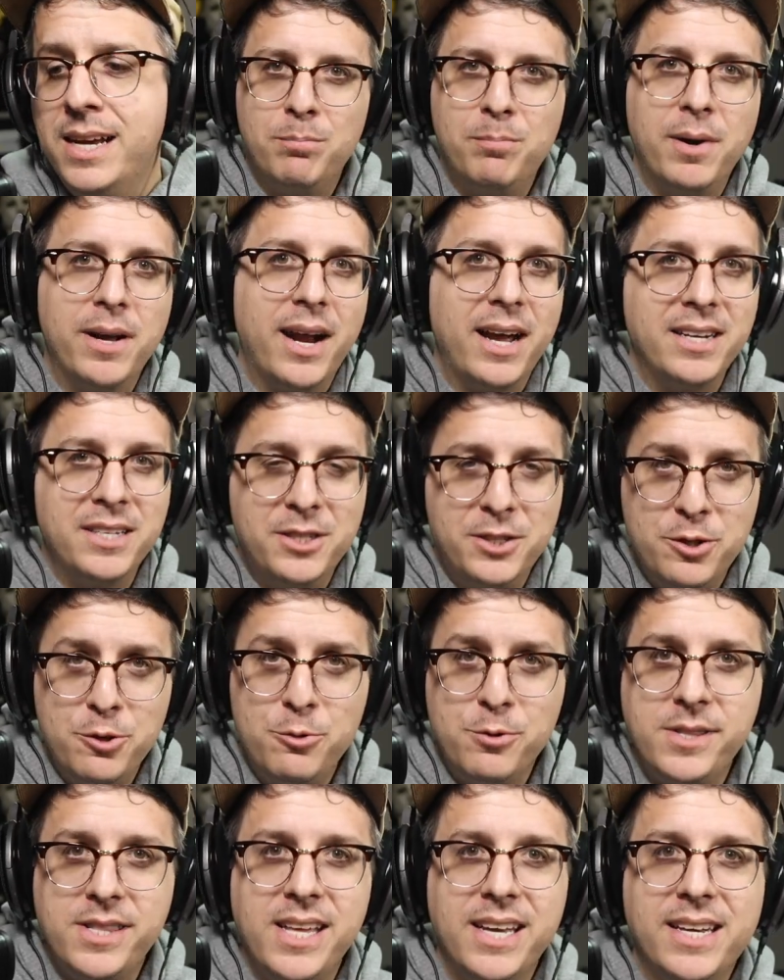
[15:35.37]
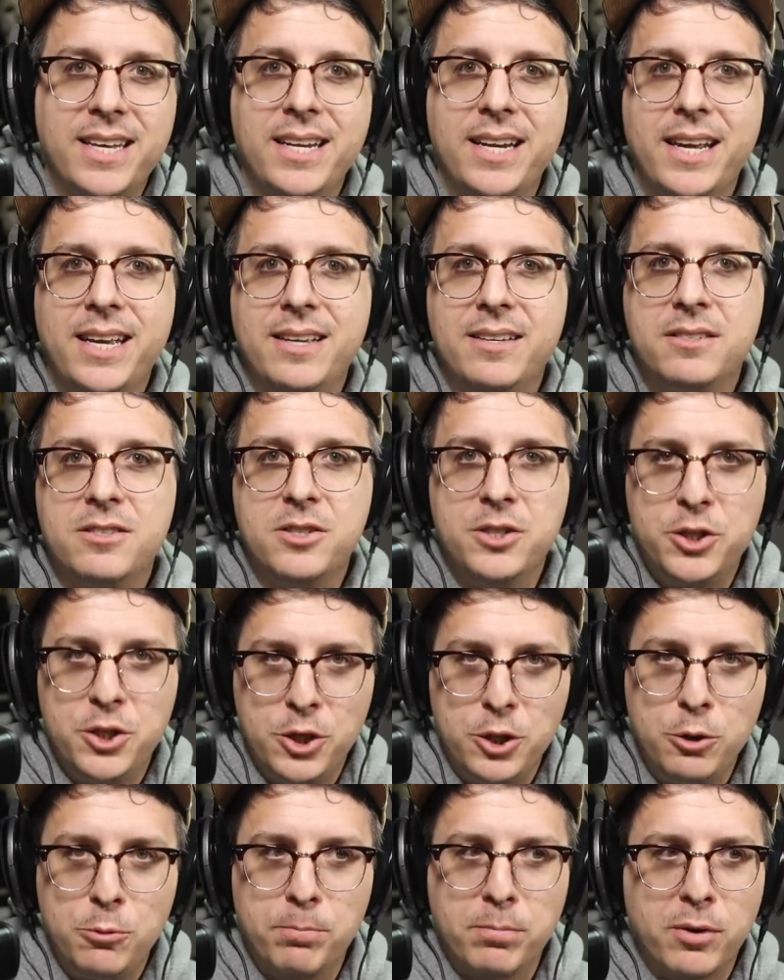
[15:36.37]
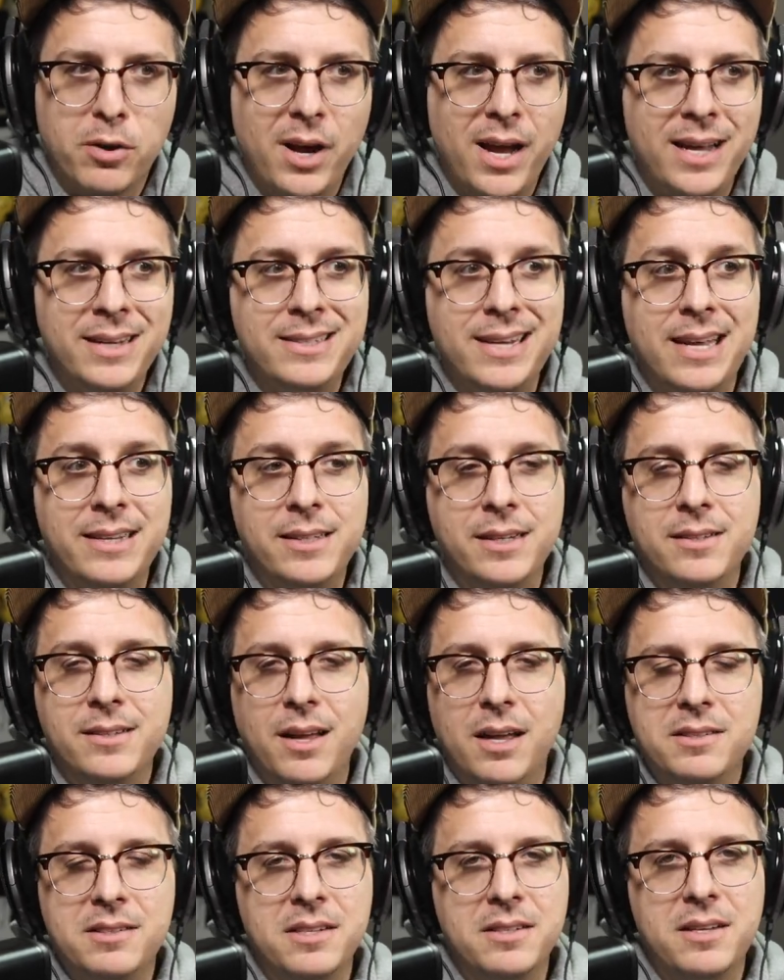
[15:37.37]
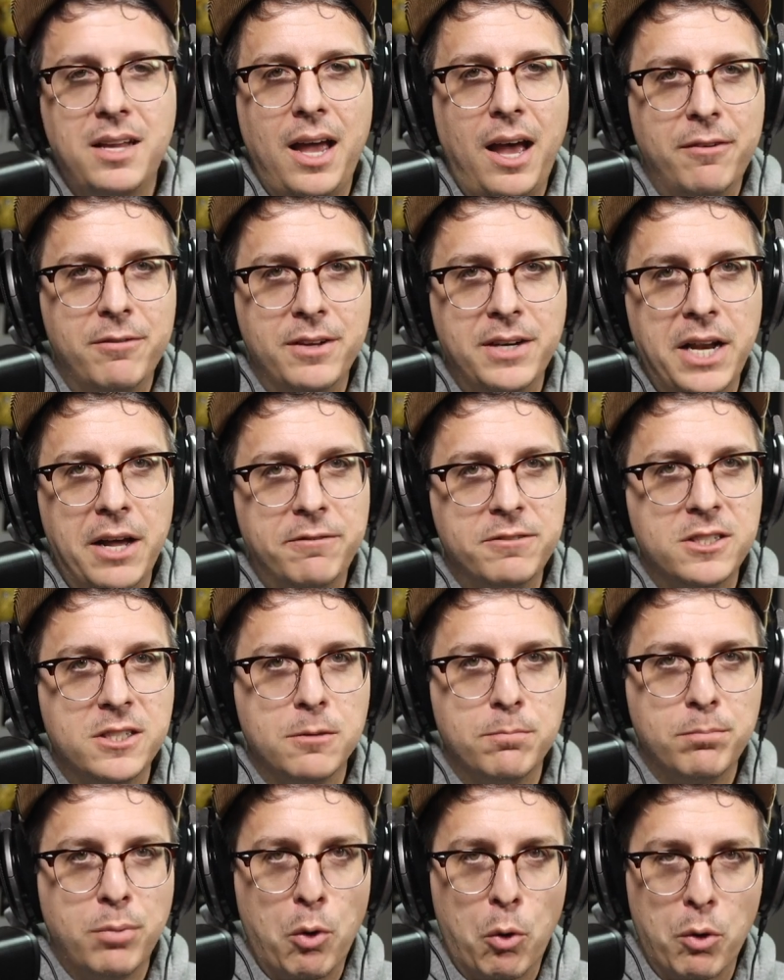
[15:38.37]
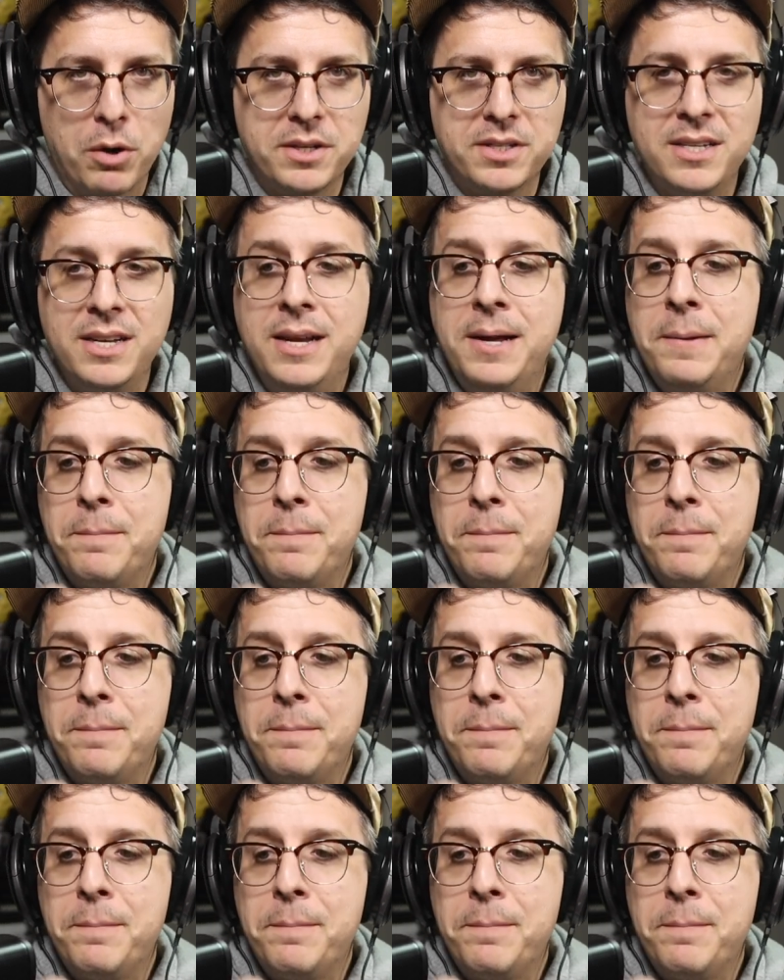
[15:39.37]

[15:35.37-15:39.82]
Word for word: but I do think it is too bright and it doesn't have enough support.